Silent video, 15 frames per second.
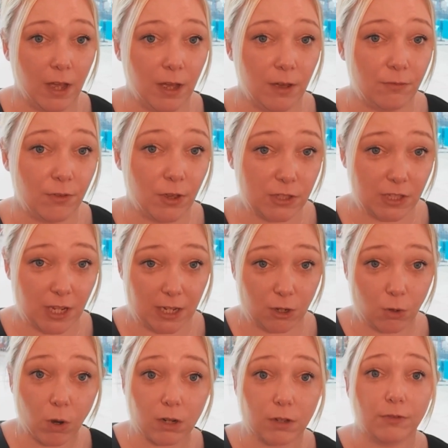first
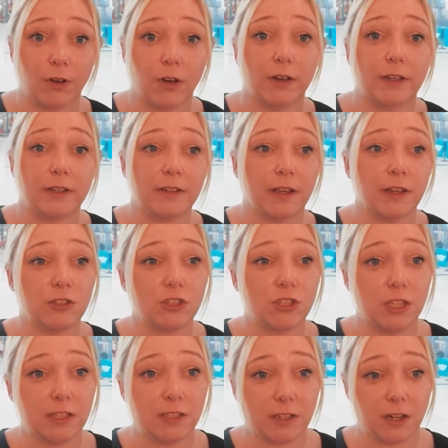aid qualified, and
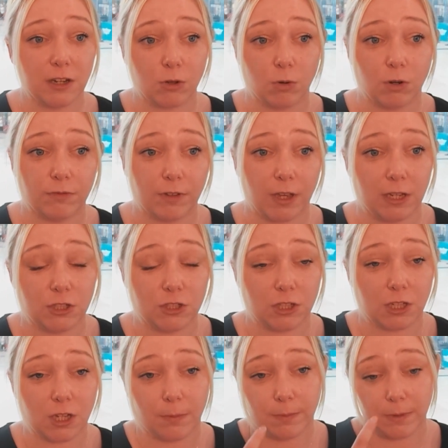she did her
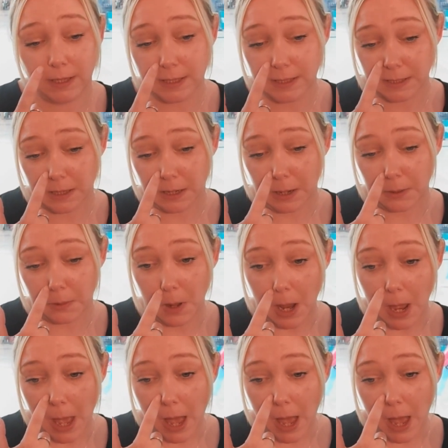qualification a couple of years ago.